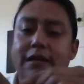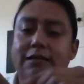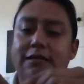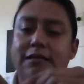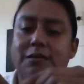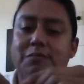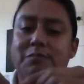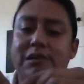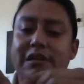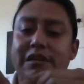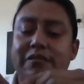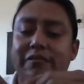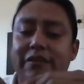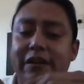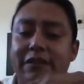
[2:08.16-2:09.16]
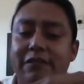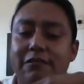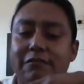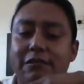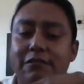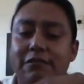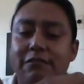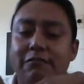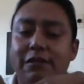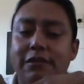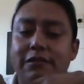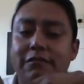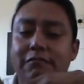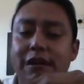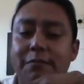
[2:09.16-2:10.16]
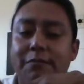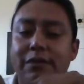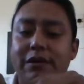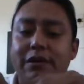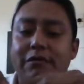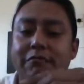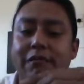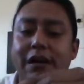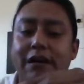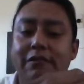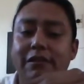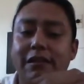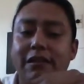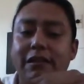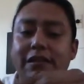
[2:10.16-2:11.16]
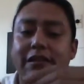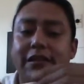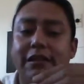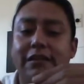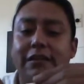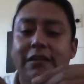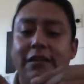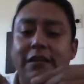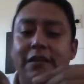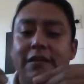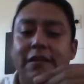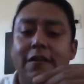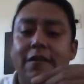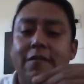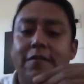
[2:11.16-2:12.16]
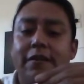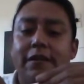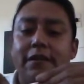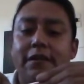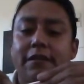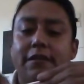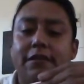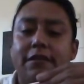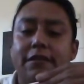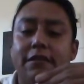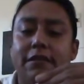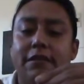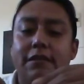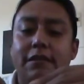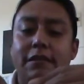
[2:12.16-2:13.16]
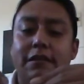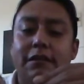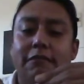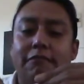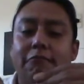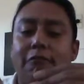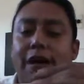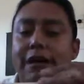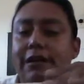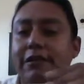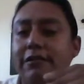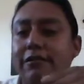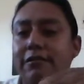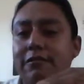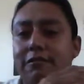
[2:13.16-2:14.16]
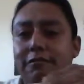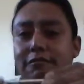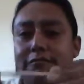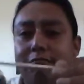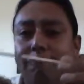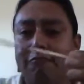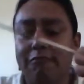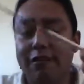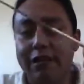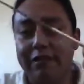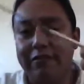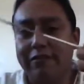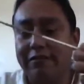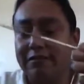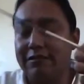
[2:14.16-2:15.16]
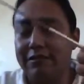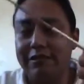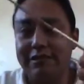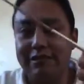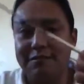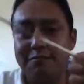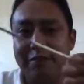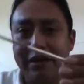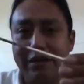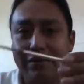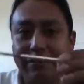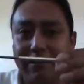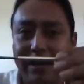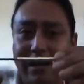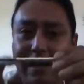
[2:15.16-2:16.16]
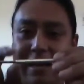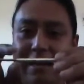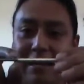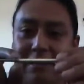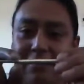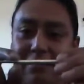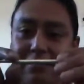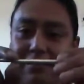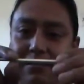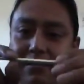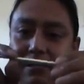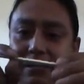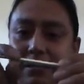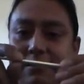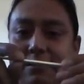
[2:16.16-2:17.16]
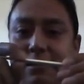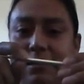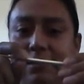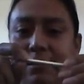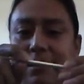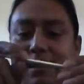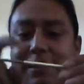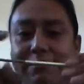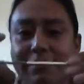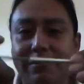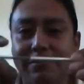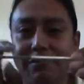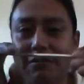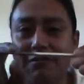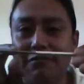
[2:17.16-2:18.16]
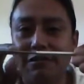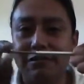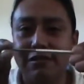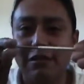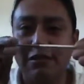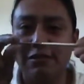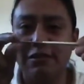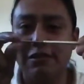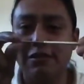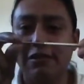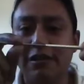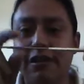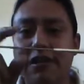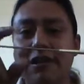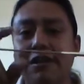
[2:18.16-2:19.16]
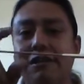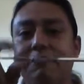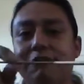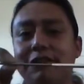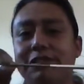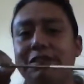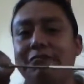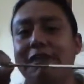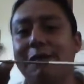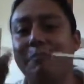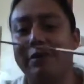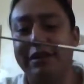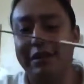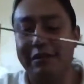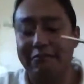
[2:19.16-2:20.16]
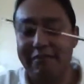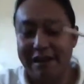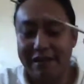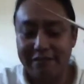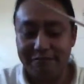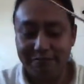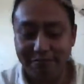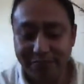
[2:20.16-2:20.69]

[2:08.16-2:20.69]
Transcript: spring effect to it. So when you're wrapping it around anything, the wire, as long as it's metal, it has the inside diameter is always larger than what you're wrapping it around.